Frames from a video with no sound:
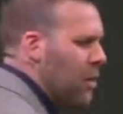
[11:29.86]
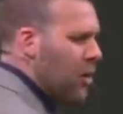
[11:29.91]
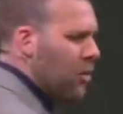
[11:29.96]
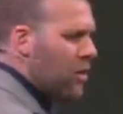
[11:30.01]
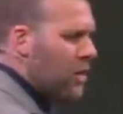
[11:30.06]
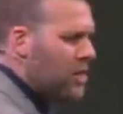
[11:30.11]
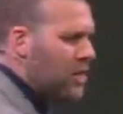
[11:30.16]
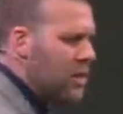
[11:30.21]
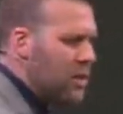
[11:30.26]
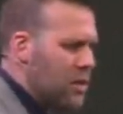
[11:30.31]
or
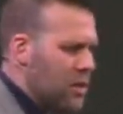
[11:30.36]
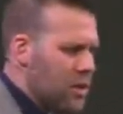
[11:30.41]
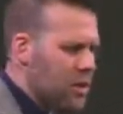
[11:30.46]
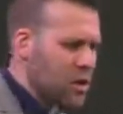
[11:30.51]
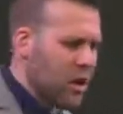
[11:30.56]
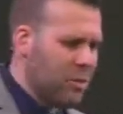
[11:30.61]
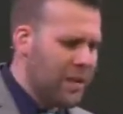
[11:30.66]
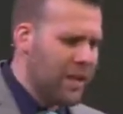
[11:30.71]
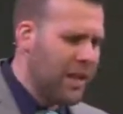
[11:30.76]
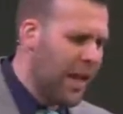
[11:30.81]
listening to the
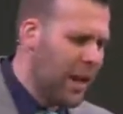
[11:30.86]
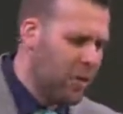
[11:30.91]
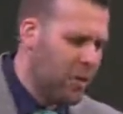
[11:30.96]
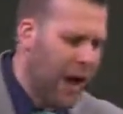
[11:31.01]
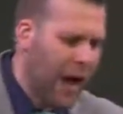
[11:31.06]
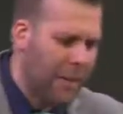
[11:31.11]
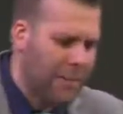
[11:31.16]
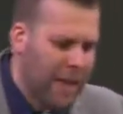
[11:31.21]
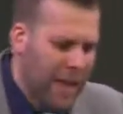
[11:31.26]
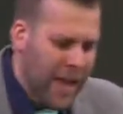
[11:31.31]
sermon later
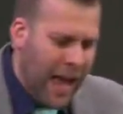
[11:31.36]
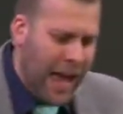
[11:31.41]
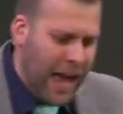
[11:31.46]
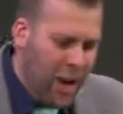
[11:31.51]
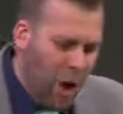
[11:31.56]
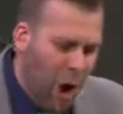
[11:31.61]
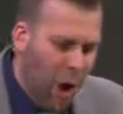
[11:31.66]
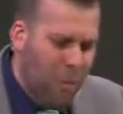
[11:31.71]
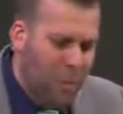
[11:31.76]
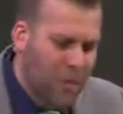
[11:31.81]
on. I
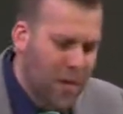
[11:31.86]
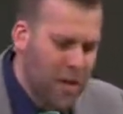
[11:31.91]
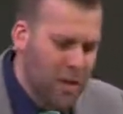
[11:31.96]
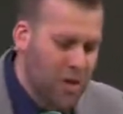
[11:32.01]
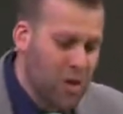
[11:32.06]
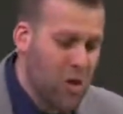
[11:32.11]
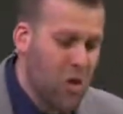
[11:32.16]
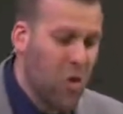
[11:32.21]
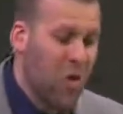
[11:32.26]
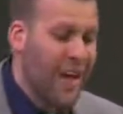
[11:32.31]
hope that
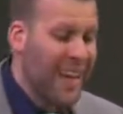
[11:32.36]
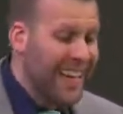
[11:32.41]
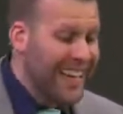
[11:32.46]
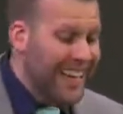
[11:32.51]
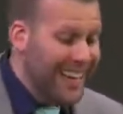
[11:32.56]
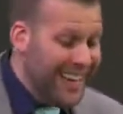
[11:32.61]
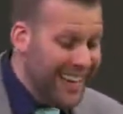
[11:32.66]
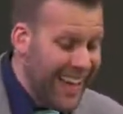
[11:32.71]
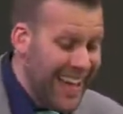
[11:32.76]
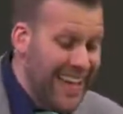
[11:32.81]
you,
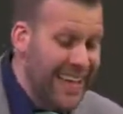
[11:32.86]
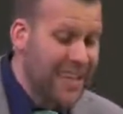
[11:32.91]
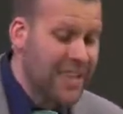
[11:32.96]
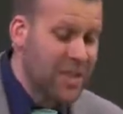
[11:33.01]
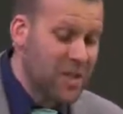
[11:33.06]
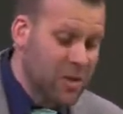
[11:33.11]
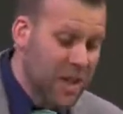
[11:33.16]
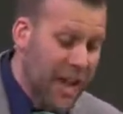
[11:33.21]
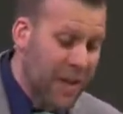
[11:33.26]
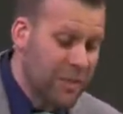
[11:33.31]
like
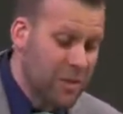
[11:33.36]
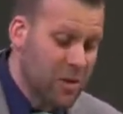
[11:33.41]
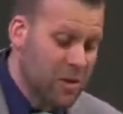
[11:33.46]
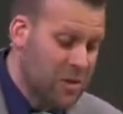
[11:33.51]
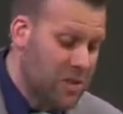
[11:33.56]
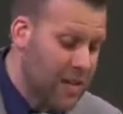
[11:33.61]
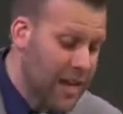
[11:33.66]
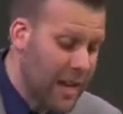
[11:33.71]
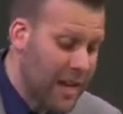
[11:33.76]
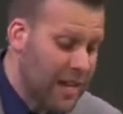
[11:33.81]
Samuel
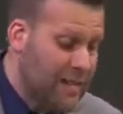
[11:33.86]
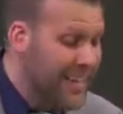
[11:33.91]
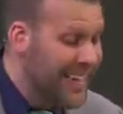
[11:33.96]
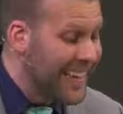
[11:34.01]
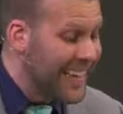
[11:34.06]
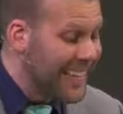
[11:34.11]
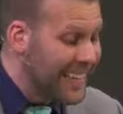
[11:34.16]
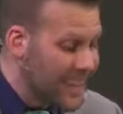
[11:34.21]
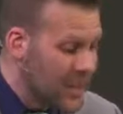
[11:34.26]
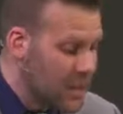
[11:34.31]
says,
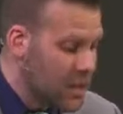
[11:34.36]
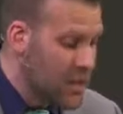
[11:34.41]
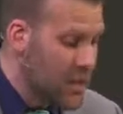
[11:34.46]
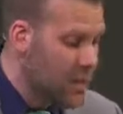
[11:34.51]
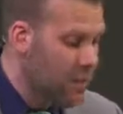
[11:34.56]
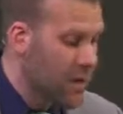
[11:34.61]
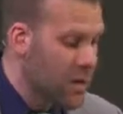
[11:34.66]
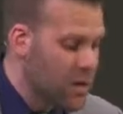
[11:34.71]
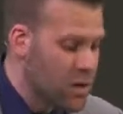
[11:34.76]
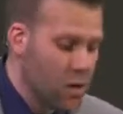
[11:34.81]

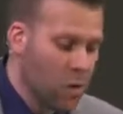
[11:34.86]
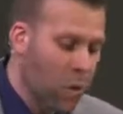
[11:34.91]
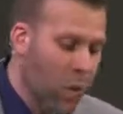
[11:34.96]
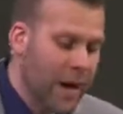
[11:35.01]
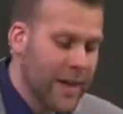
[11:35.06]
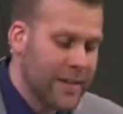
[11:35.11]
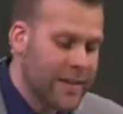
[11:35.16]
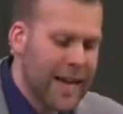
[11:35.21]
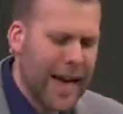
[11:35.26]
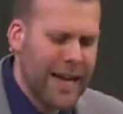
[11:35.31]
listen to
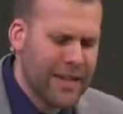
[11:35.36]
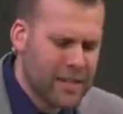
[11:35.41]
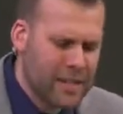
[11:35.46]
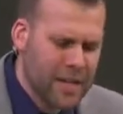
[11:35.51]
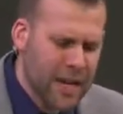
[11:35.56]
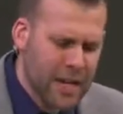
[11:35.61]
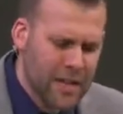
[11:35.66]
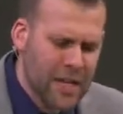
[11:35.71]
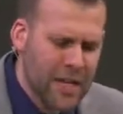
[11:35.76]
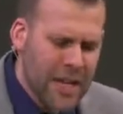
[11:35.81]
what God
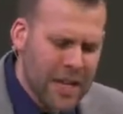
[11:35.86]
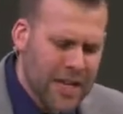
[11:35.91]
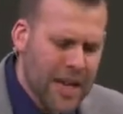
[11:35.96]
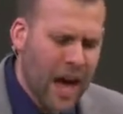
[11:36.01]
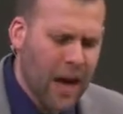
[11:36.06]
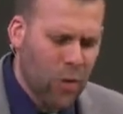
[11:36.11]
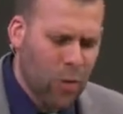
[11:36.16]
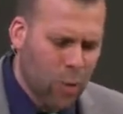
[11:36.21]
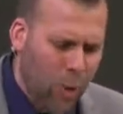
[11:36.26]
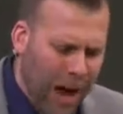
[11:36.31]
says.
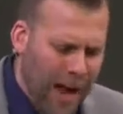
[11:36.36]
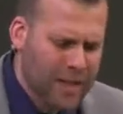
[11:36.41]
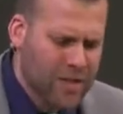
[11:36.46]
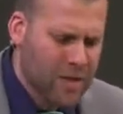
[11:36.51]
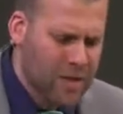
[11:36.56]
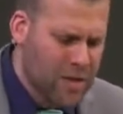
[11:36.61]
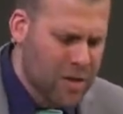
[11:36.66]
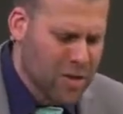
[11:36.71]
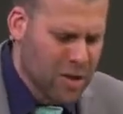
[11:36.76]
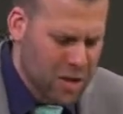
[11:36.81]
God
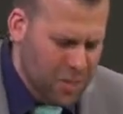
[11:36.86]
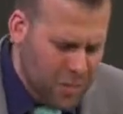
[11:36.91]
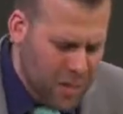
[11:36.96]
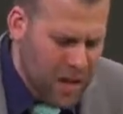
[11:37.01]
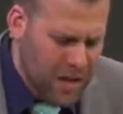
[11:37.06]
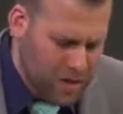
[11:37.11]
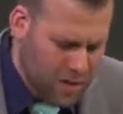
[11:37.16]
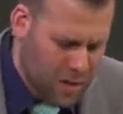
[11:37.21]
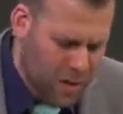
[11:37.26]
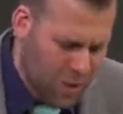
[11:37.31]
wants to
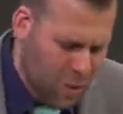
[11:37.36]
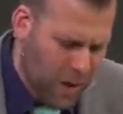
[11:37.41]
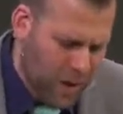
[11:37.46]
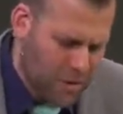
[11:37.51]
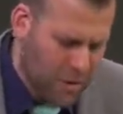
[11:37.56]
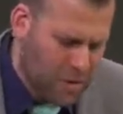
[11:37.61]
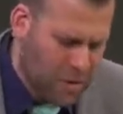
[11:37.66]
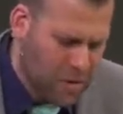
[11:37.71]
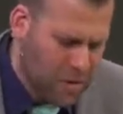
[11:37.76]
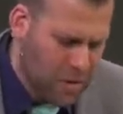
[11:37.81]
speak to
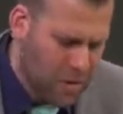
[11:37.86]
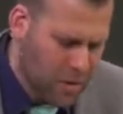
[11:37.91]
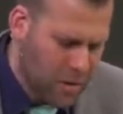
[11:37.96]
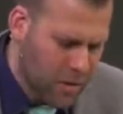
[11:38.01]
us.